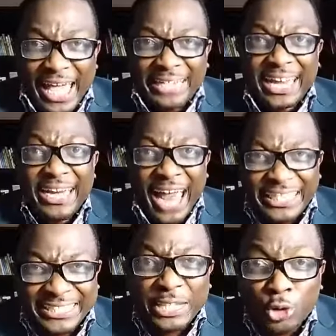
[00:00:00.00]
The
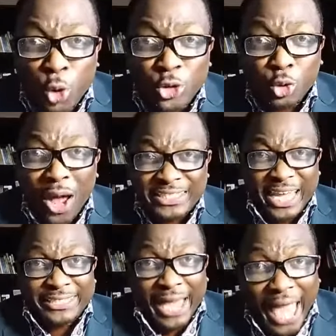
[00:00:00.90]
next thing to do is to go and
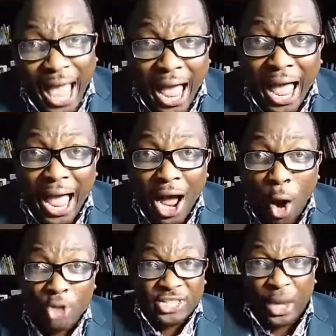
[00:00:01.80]
check tire
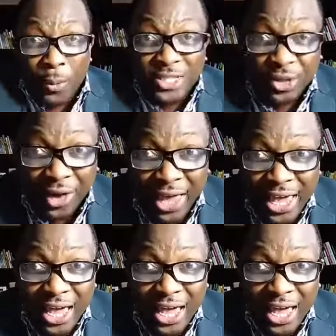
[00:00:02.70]
or check windscreen